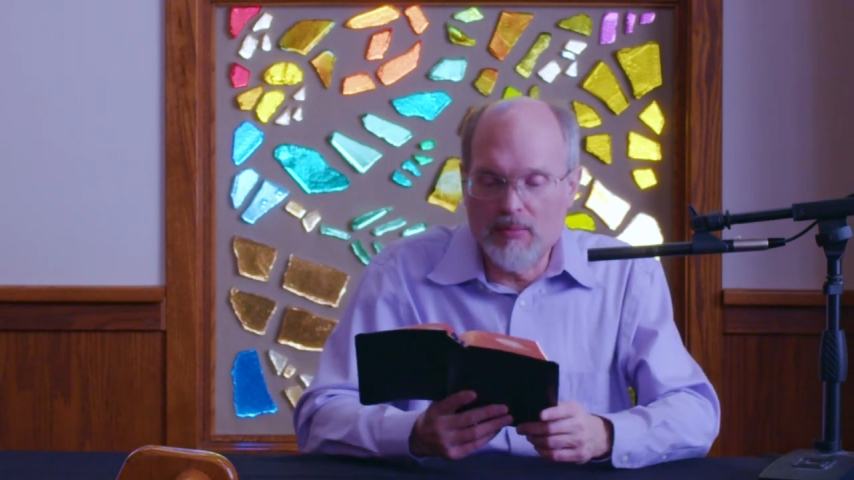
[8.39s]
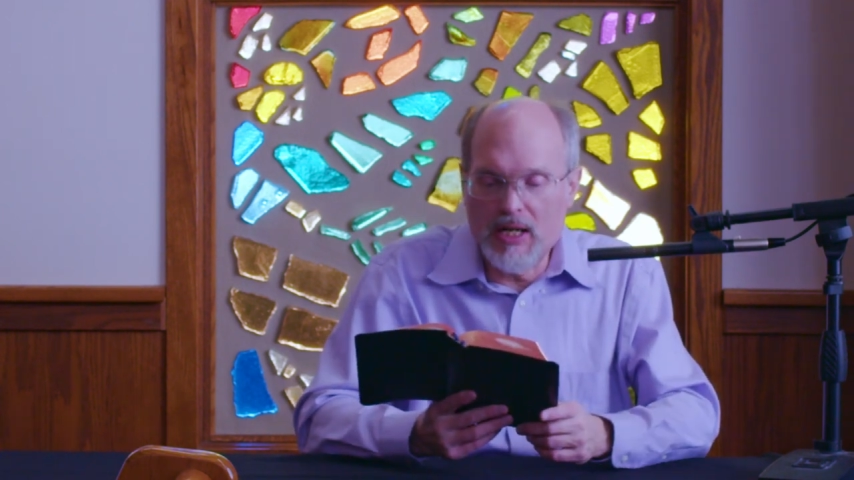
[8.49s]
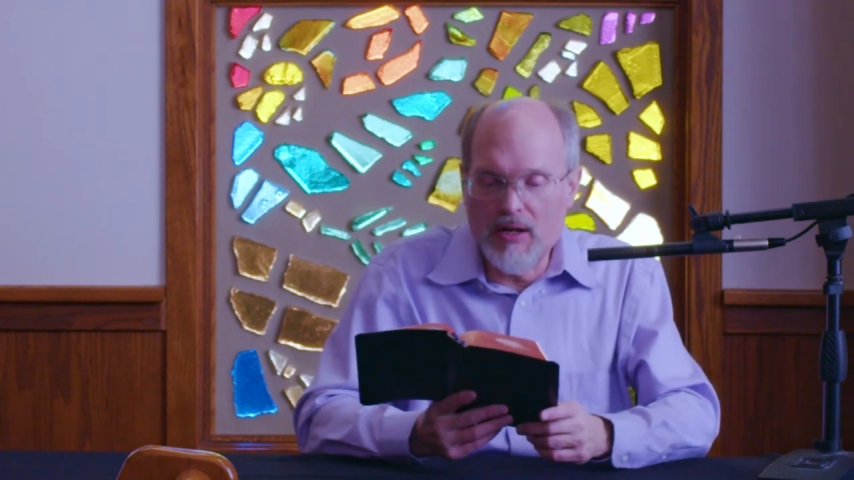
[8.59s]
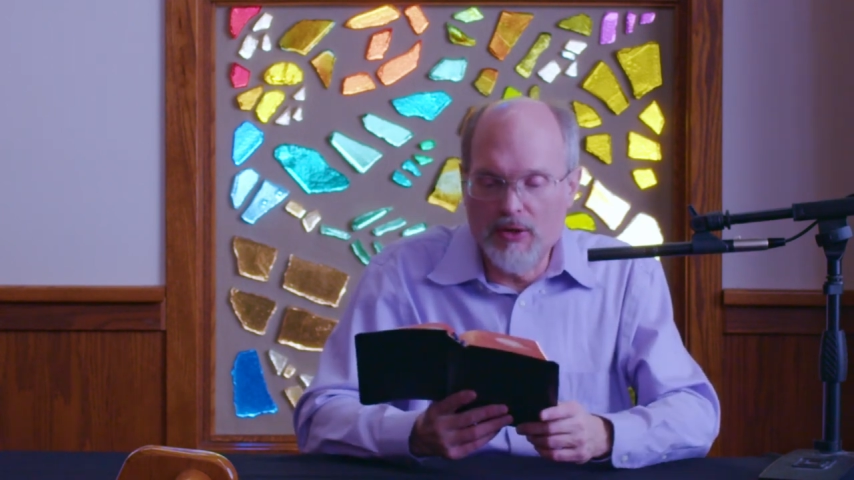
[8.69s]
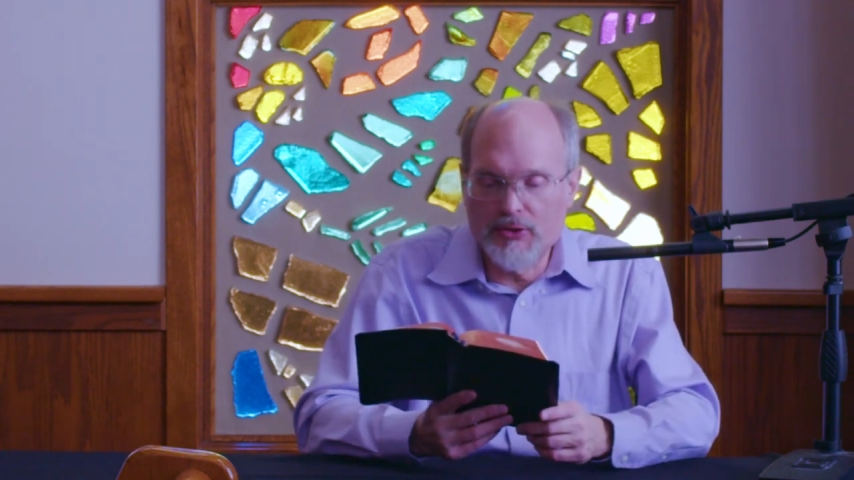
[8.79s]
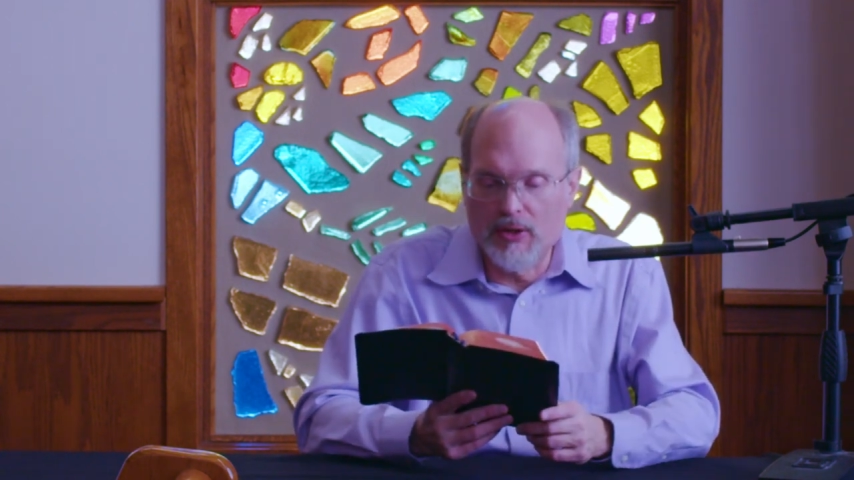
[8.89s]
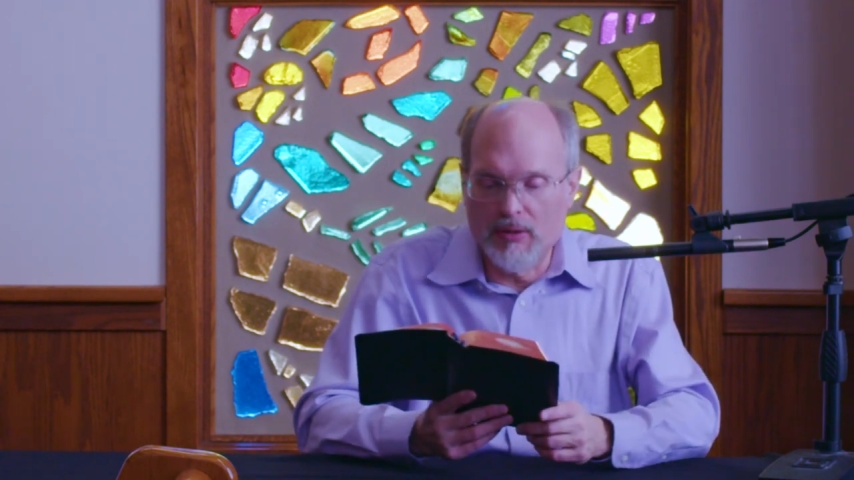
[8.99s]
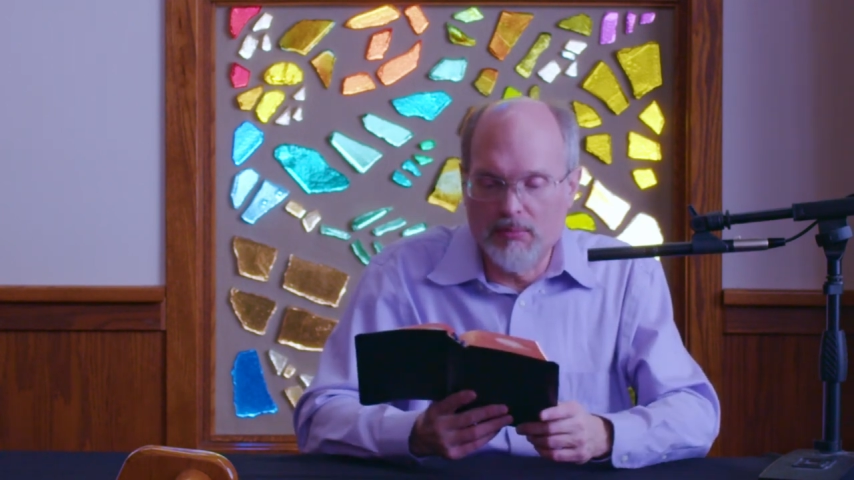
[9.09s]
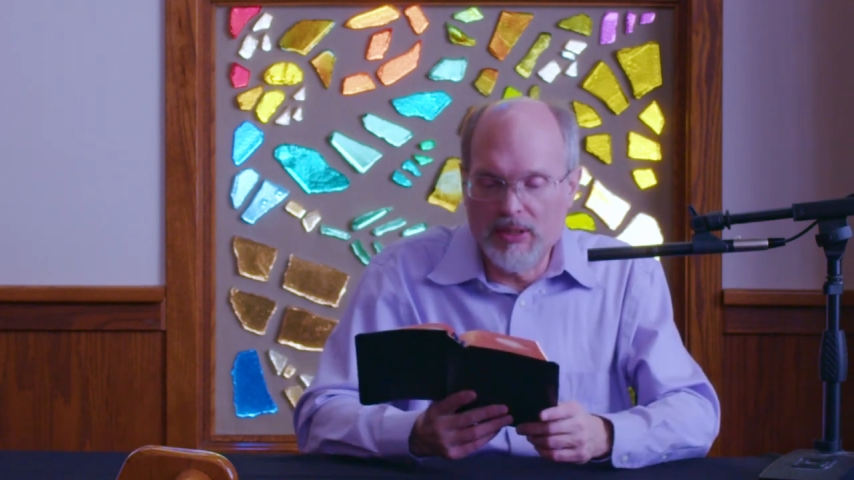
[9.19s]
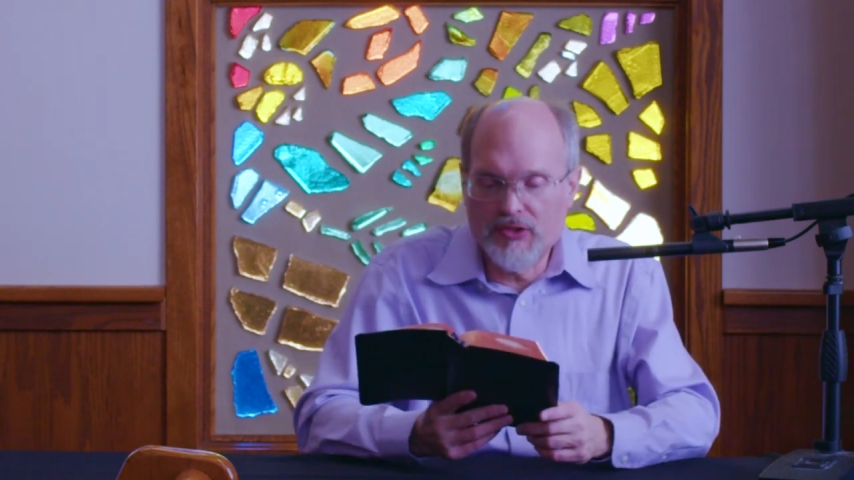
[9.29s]
my
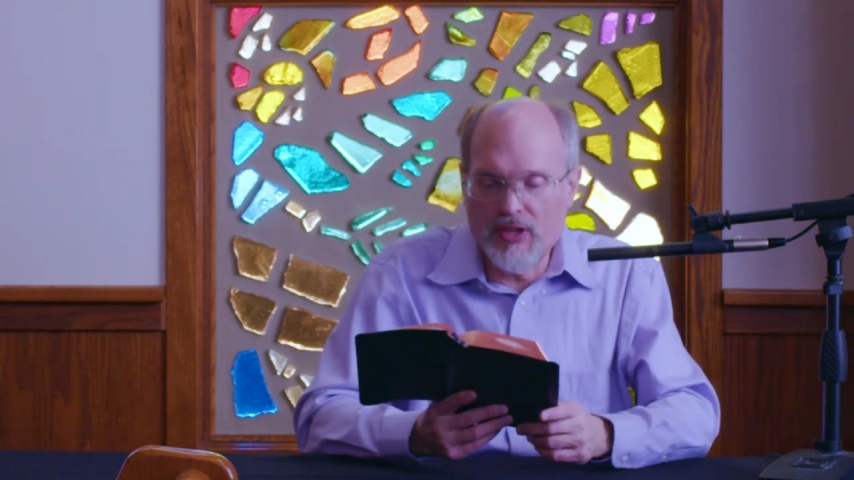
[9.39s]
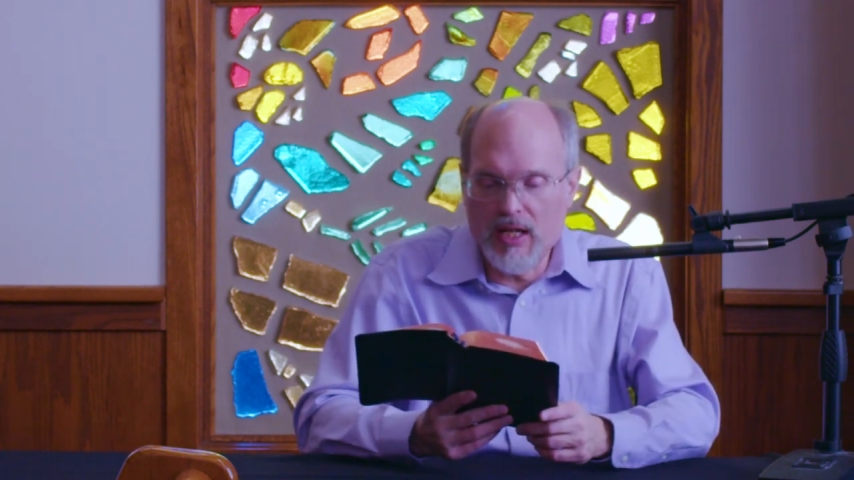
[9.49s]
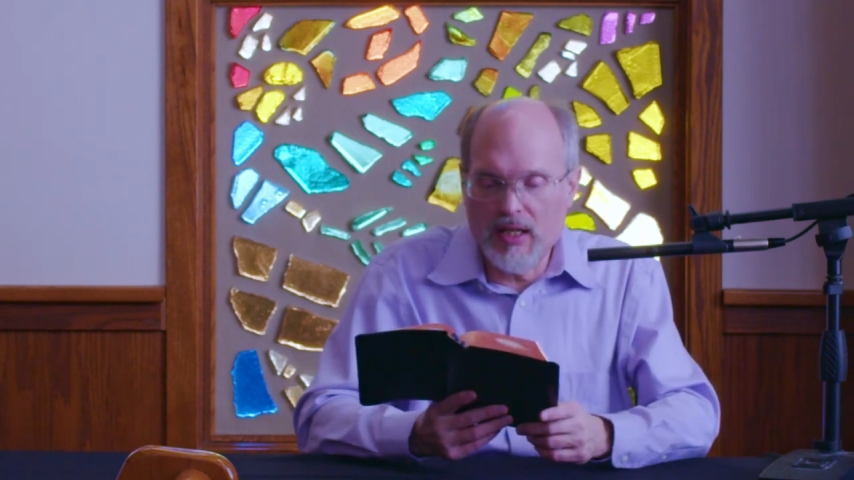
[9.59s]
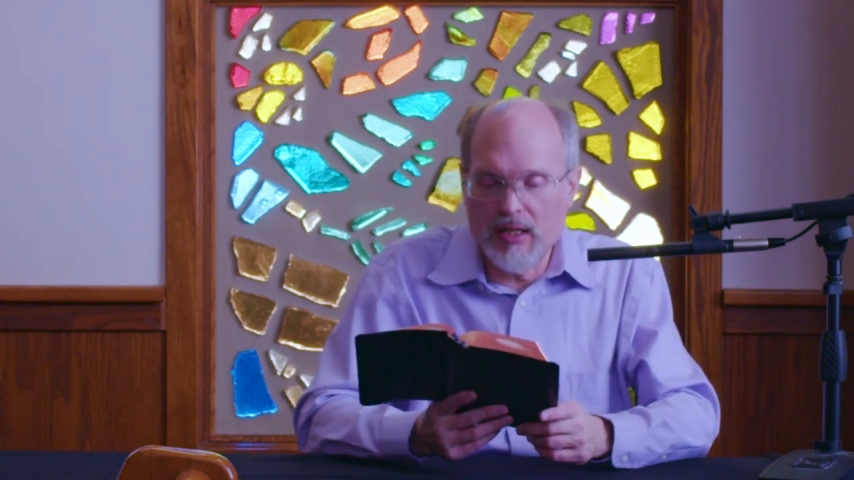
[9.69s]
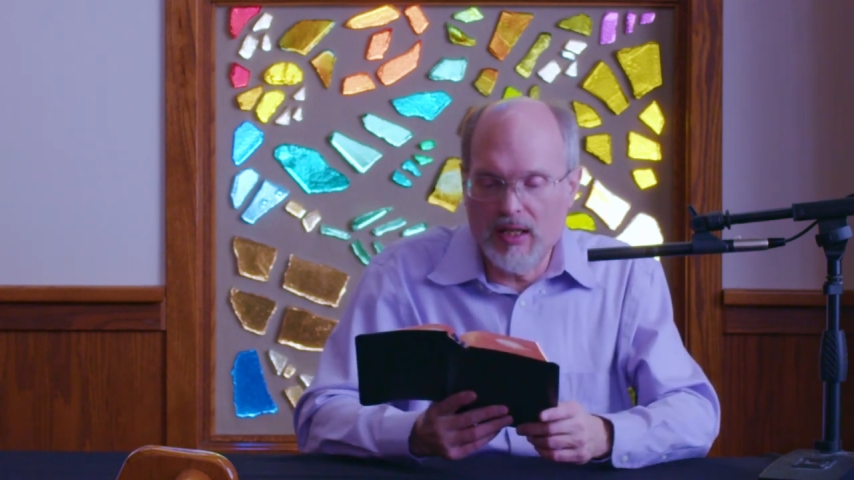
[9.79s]
altar, but say,